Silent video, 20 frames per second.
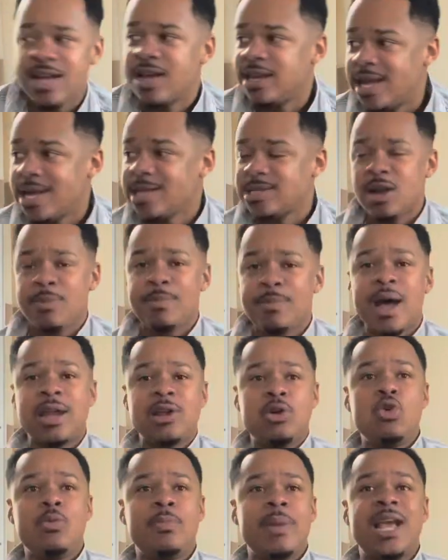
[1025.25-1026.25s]
Get somebody
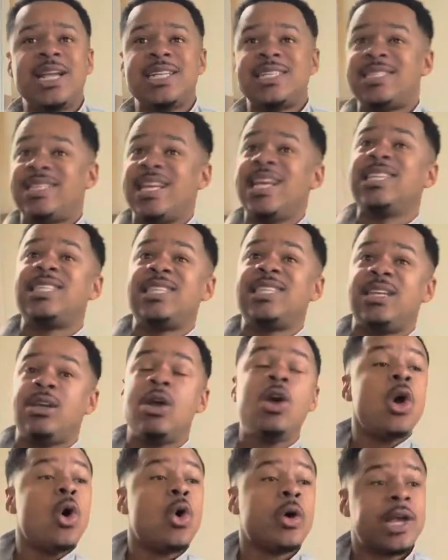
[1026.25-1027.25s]
who makes 60
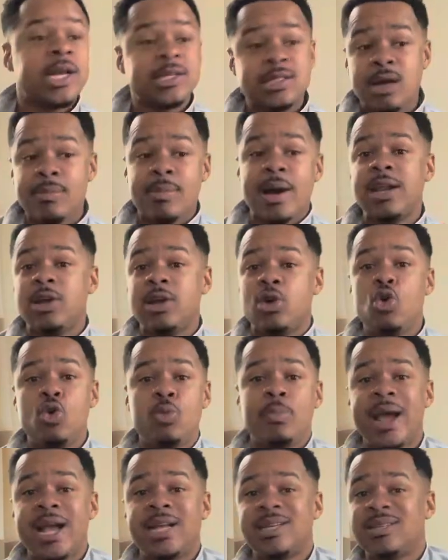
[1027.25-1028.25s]
or get somebody who
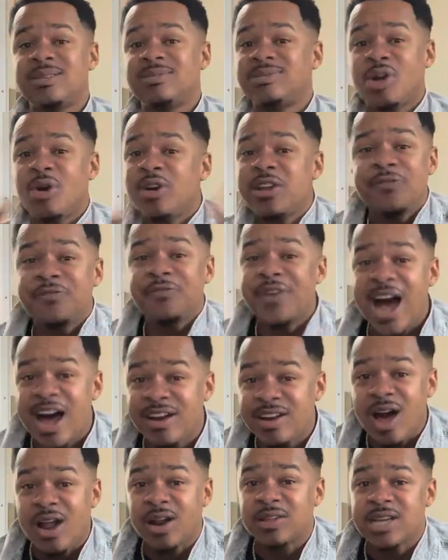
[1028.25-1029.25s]
makes
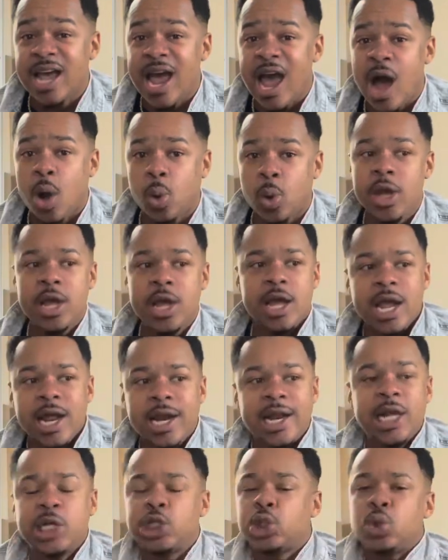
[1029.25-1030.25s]
$35 an hour. At
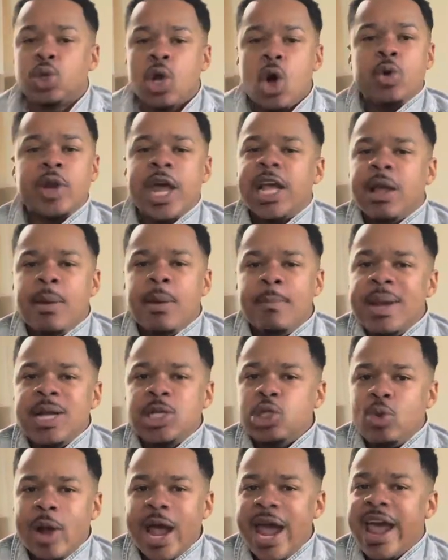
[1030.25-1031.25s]
least you know they can
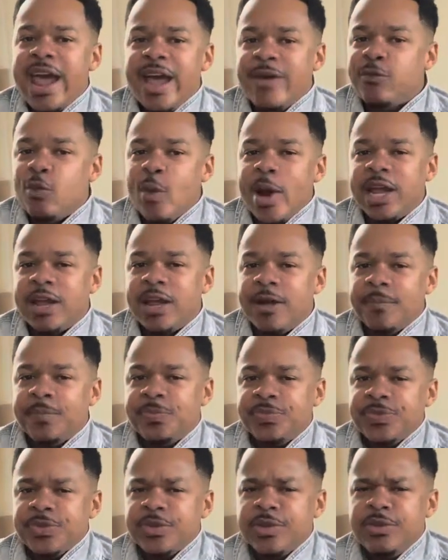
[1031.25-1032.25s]
meet you halfway.
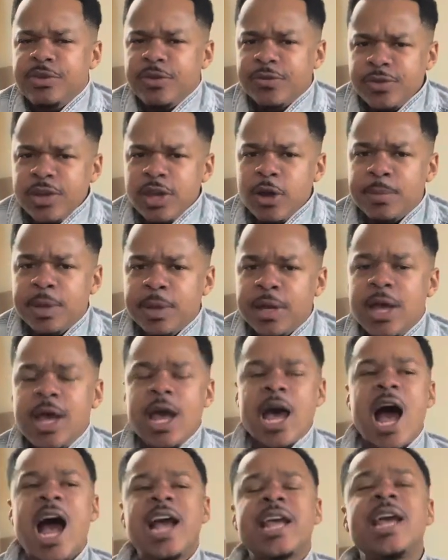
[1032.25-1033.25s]
You feel me?
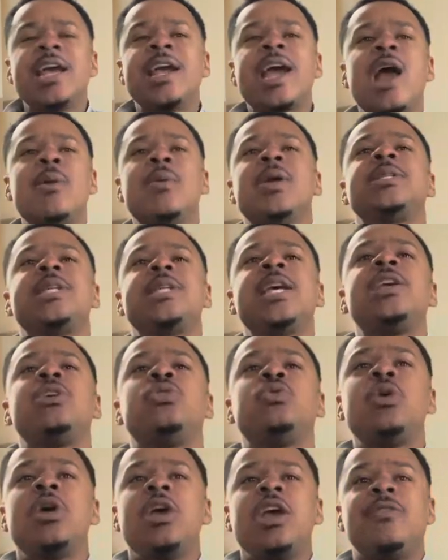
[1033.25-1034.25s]
I can guarantee
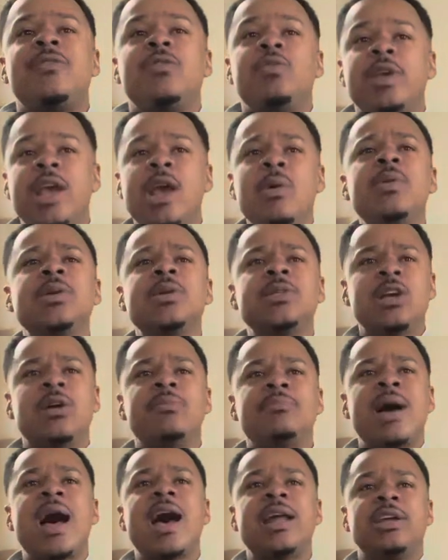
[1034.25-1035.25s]
you, if you get with
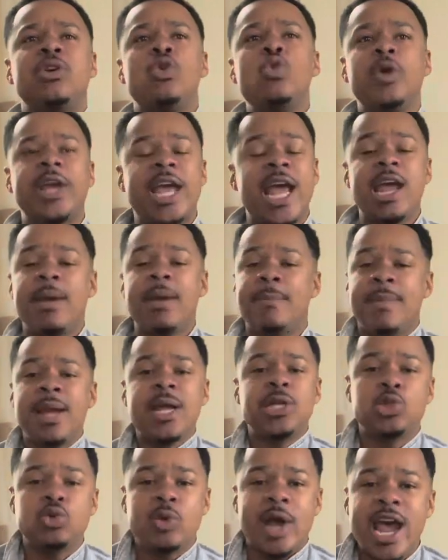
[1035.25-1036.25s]
somebody who can't
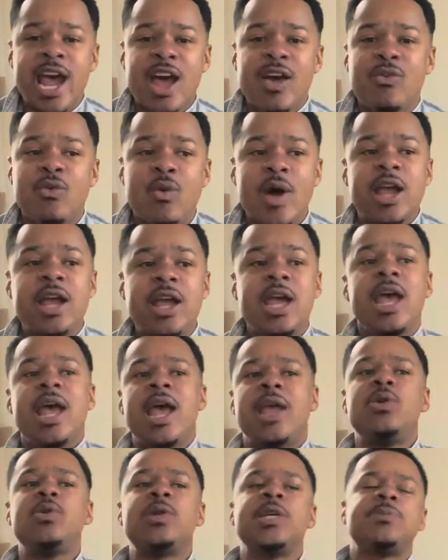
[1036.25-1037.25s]
meet you halfway and
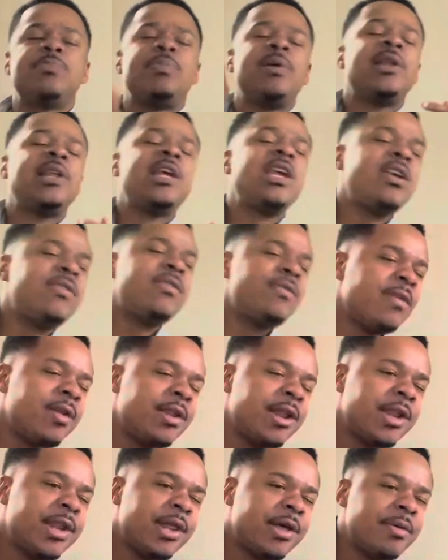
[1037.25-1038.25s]
you just believing
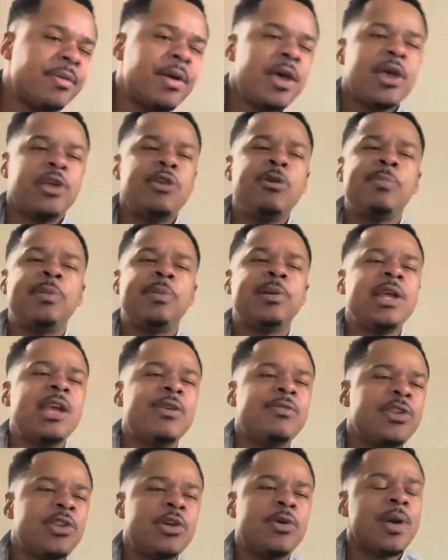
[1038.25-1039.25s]
in them, you
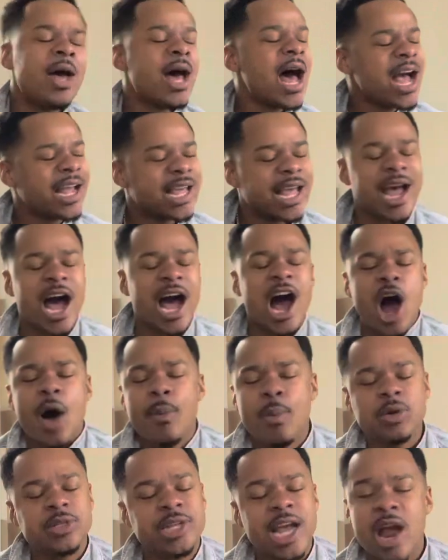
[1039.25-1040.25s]
believe in them, I can
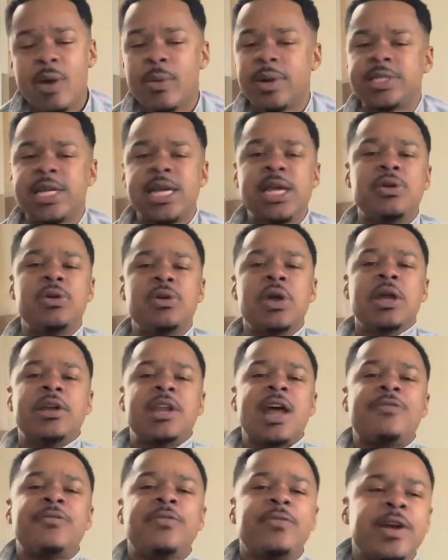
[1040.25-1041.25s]
almost guarantee you
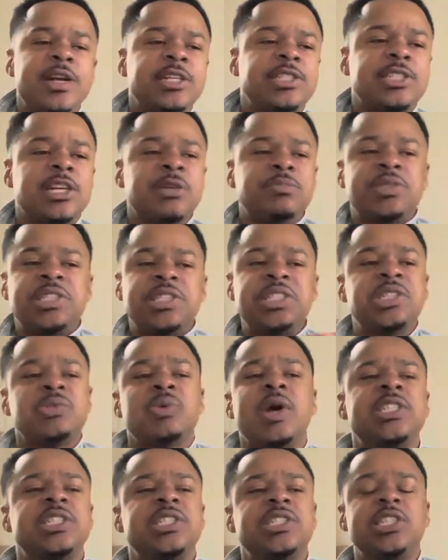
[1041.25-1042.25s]
that friendship,
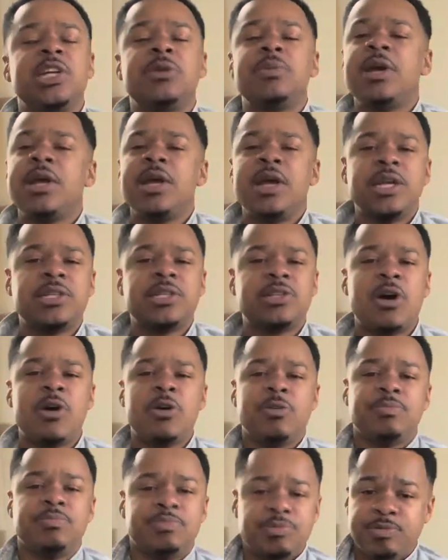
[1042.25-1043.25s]
situationship is
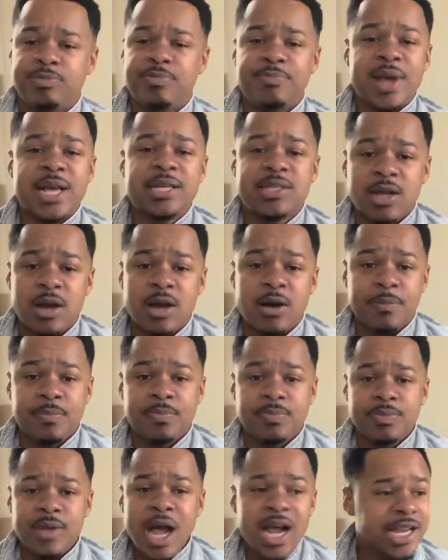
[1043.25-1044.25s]
going to mess up.
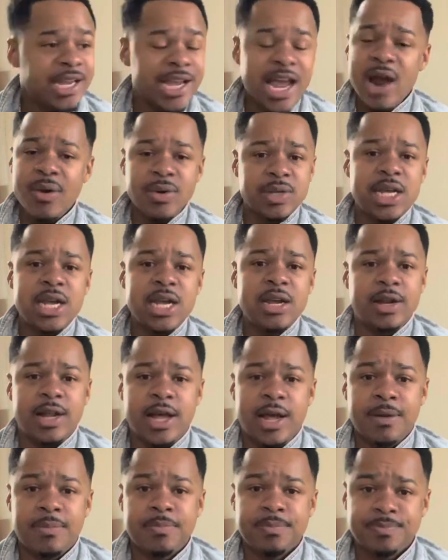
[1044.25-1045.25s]
I can guarantee you
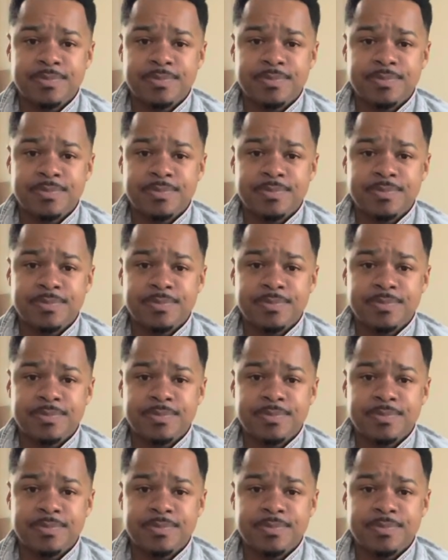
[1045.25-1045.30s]
that.